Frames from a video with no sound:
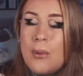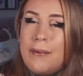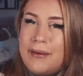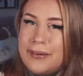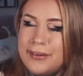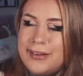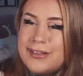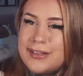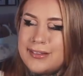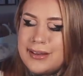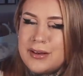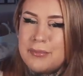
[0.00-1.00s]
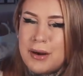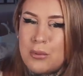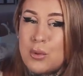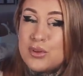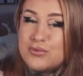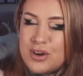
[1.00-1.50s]
well, you need to think about
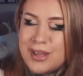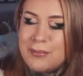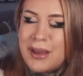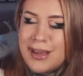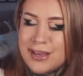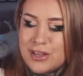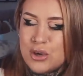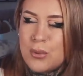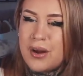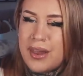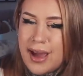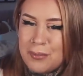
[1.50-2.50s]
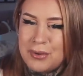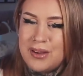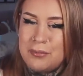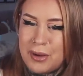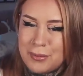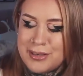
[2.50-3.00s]
what's really making you unhappy
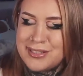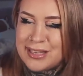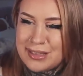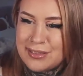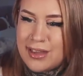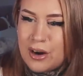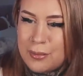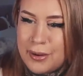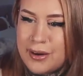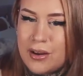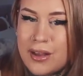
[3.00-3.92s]
and maybe seek therapy.